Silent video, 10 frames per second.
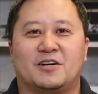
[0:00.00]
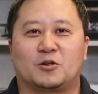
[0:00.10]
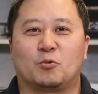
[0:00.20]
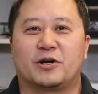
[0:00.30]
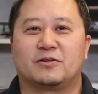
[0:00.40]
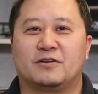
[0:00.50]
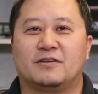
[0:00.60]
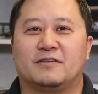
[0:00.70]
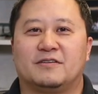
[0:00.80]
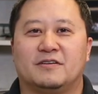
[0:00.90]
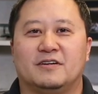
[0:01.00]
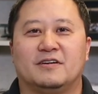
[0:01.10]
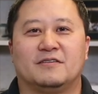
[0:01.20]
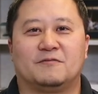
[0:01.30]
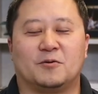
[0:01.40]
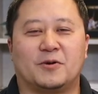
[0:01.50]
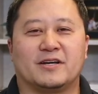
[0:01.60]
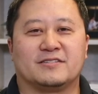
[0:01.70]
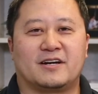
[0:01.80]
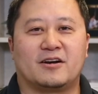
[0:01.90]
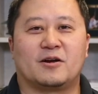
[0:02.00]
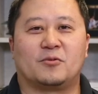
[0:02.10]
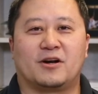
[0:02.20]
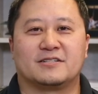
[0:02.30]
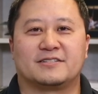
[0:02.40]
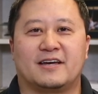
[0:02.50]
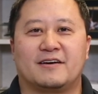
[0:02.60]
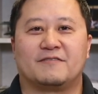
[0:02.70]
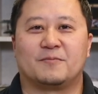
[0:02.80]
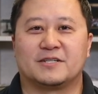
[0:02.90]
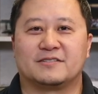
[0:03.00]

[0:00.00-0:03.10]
Dr. Winkler, from my entire MRI staff and